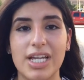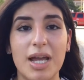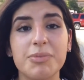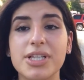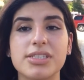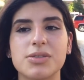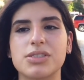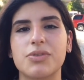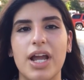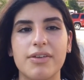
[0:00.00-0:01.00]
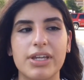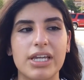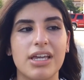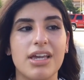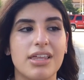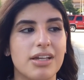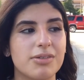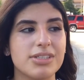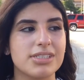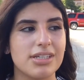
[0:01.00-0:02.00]
The ambulance was arriving.
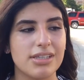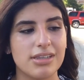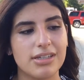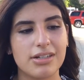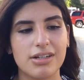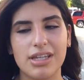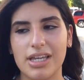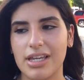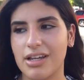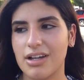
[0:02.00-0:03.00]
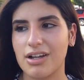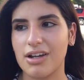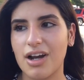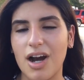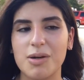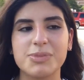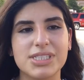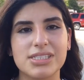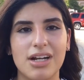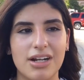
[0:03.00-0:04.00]
There was literally
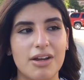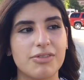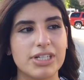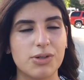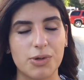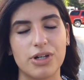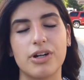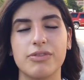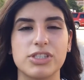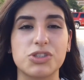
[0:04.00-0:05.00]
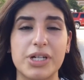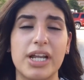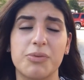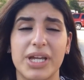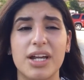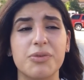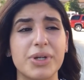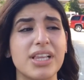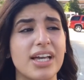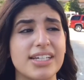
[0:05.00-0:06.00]
cops on every corner of the street, and we had
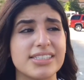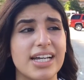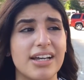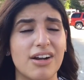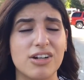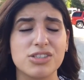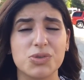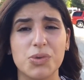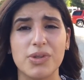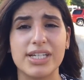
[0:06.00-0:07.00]
realized that our school,